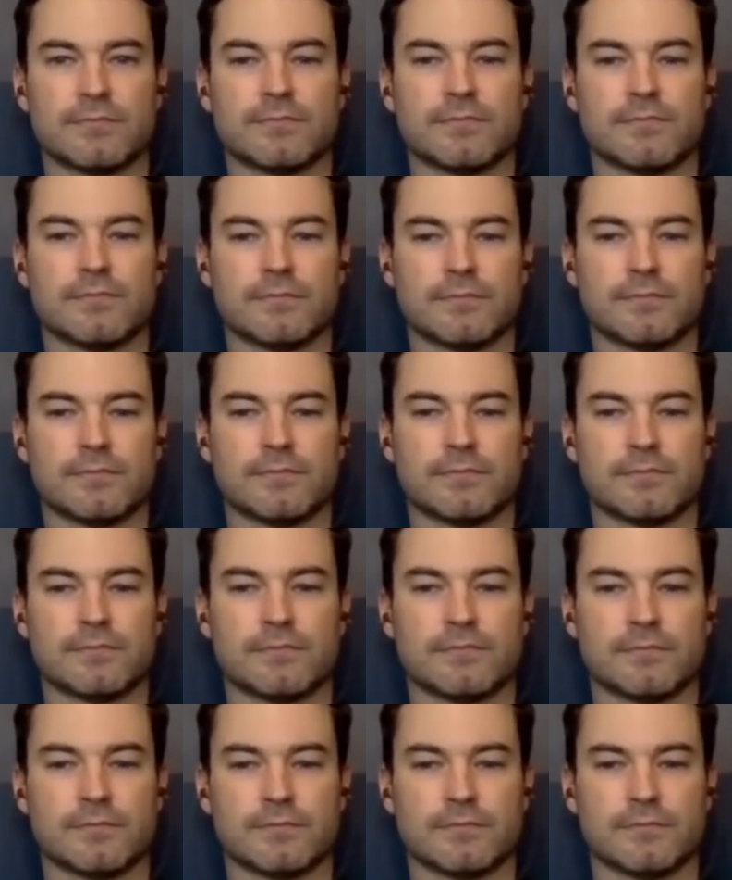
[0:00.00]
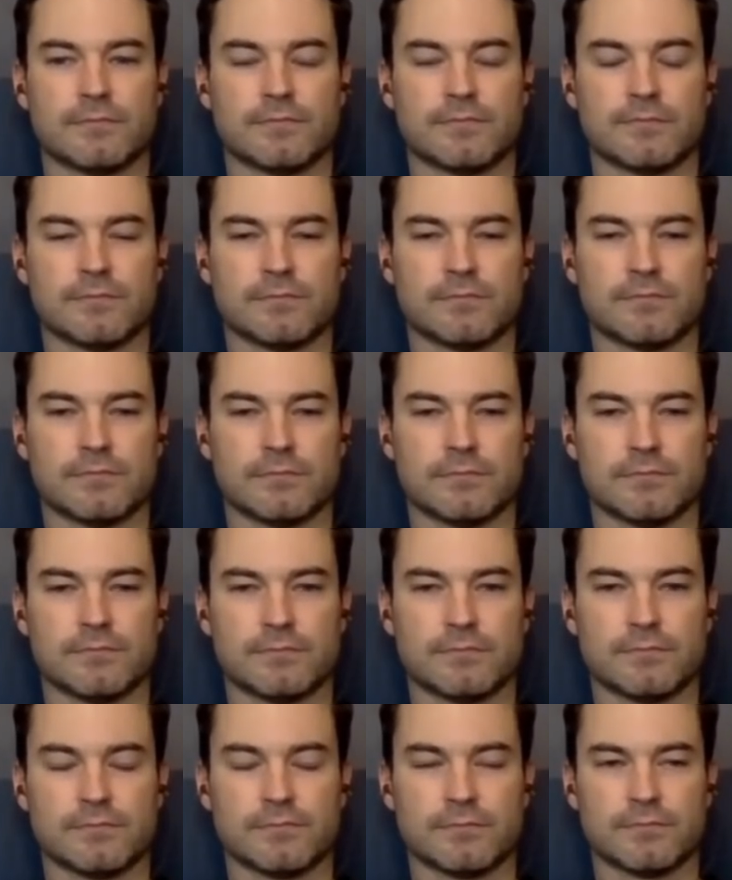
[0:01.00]

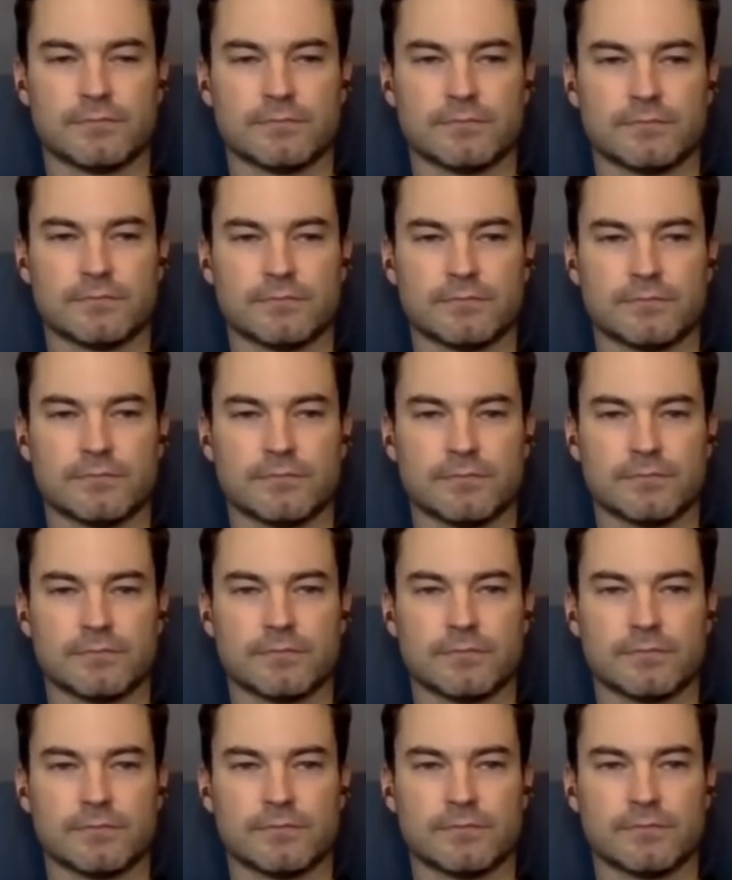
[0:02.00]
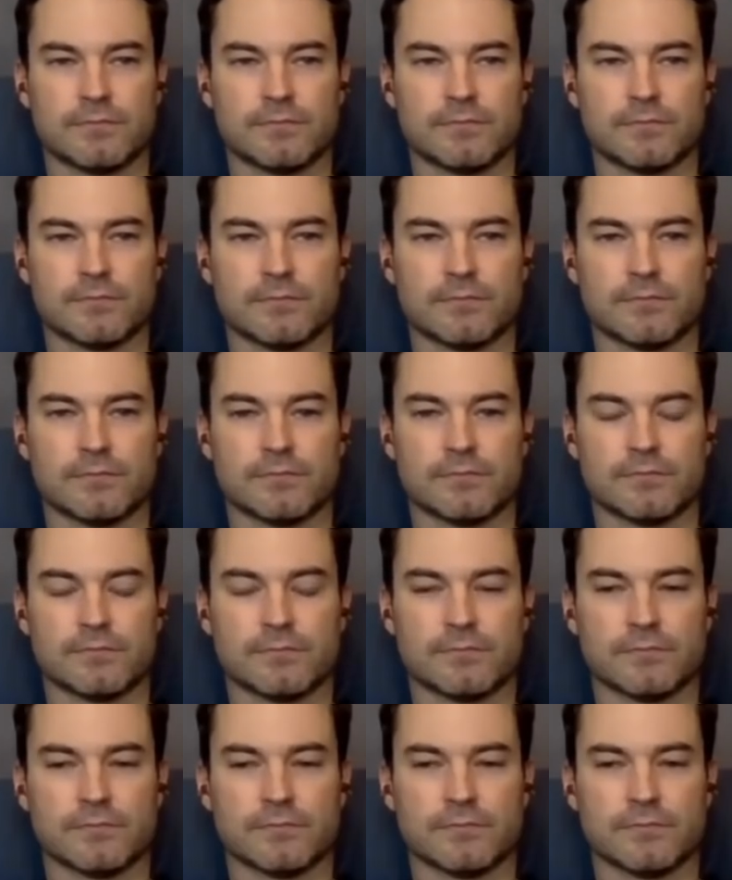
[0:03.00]

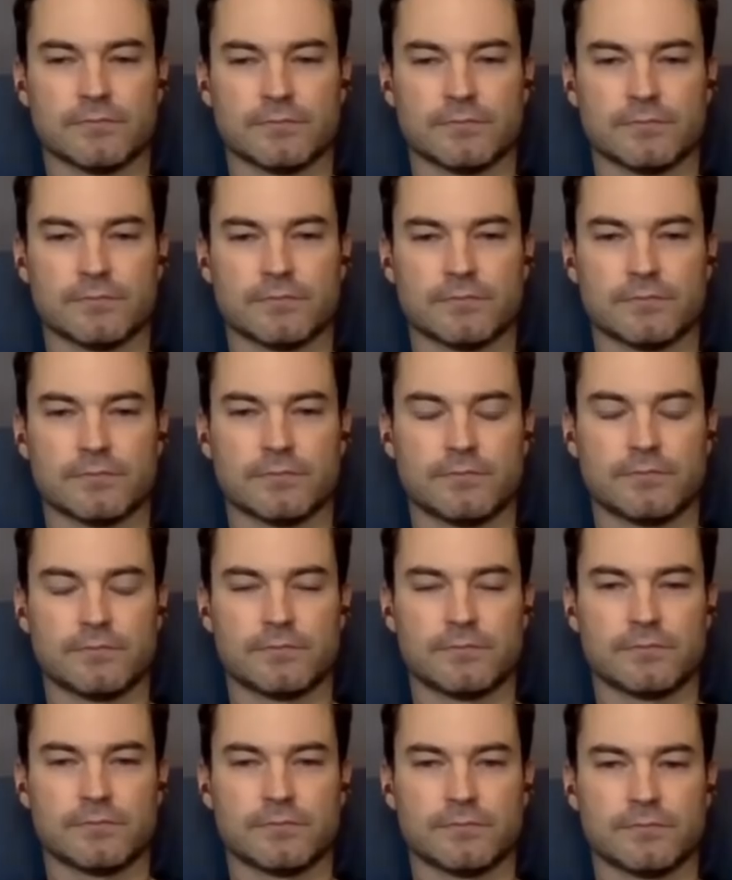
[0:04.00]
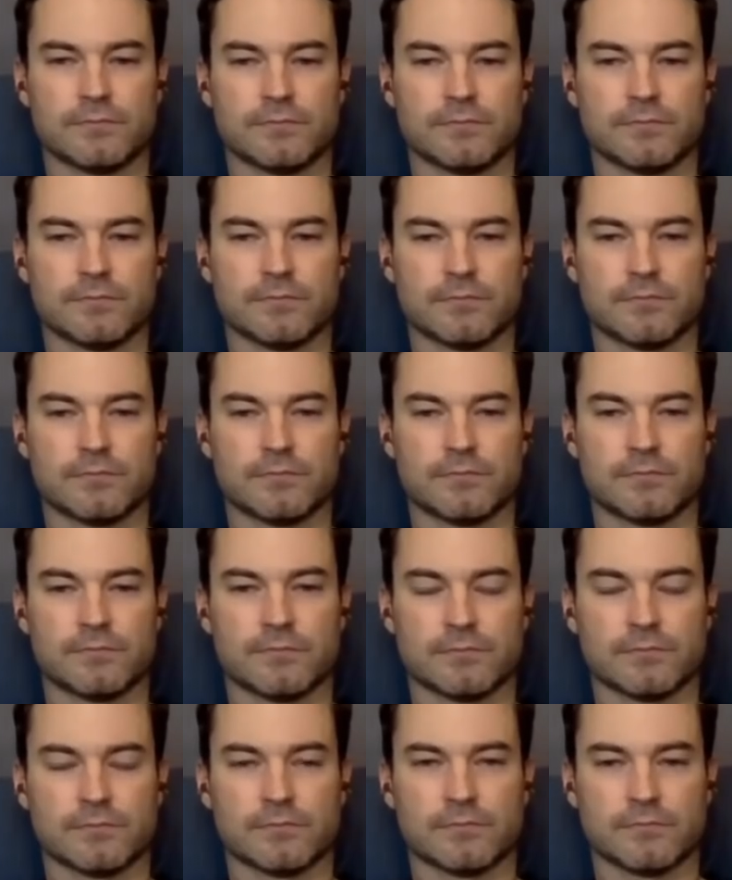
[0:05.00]

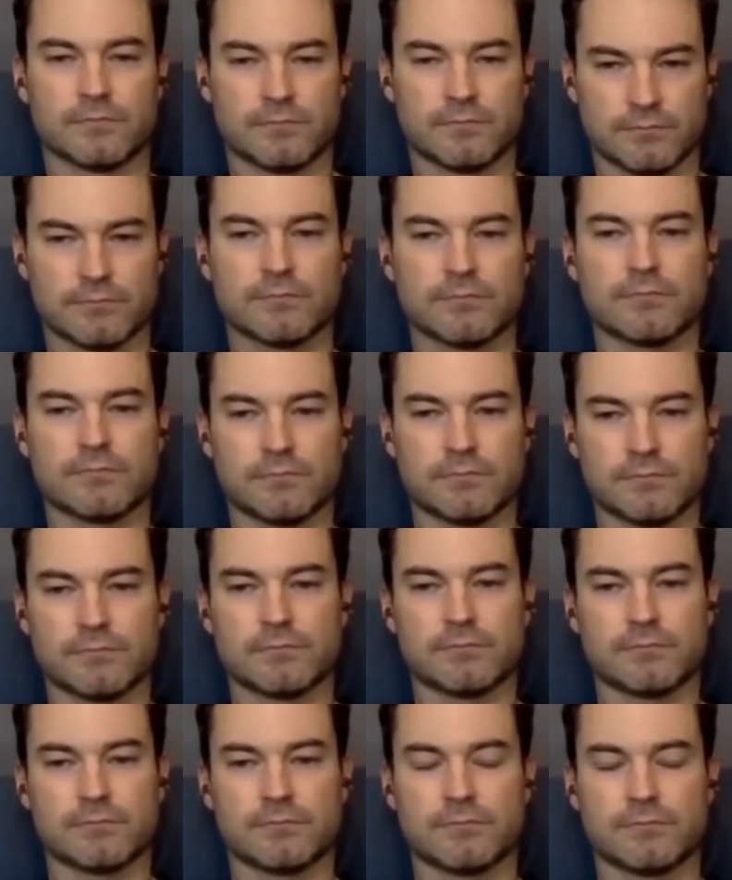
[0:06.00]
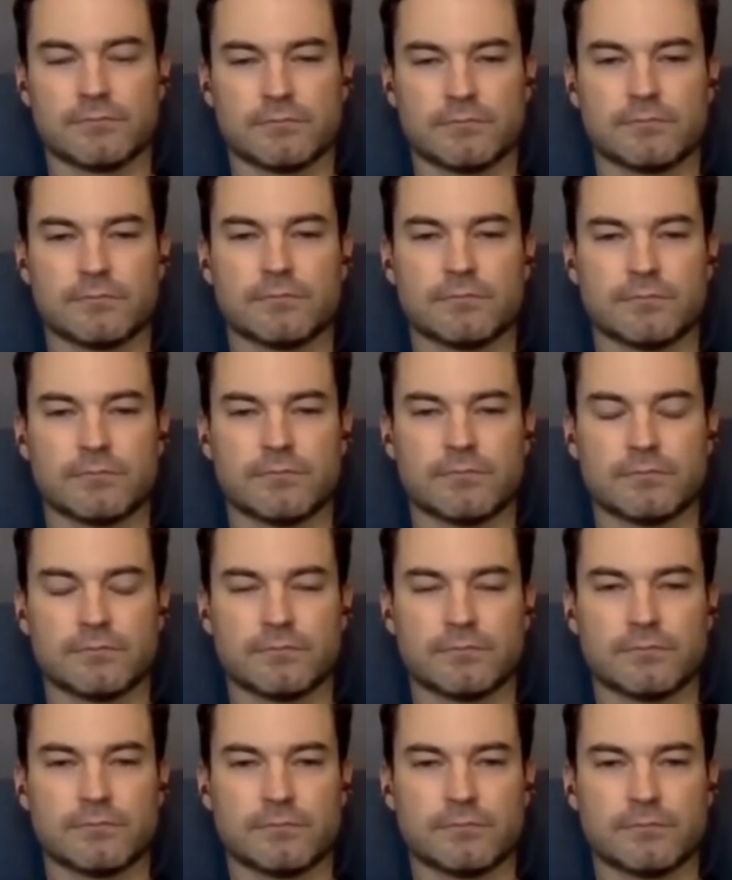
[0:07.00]
(not speaking)